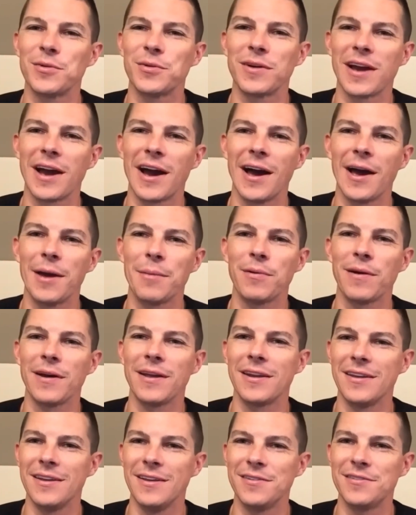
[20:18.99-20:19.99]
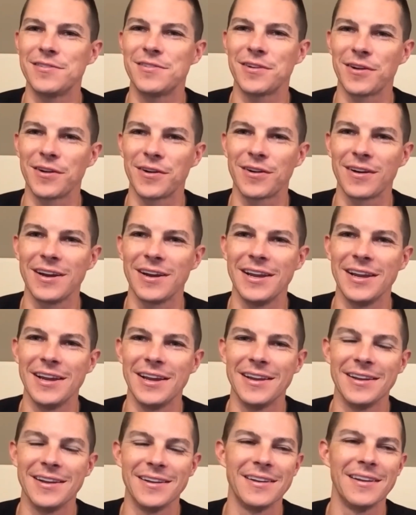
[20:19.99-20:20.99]
guy, played at Eastern Green,
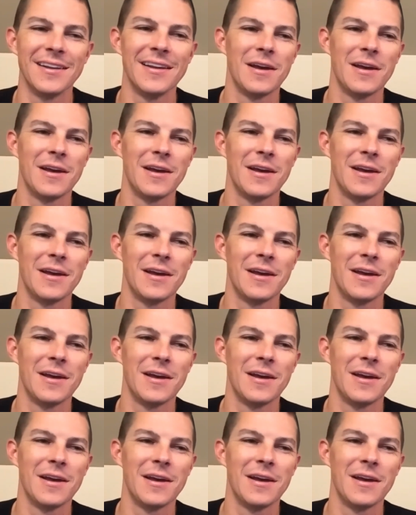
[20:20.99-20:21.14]
and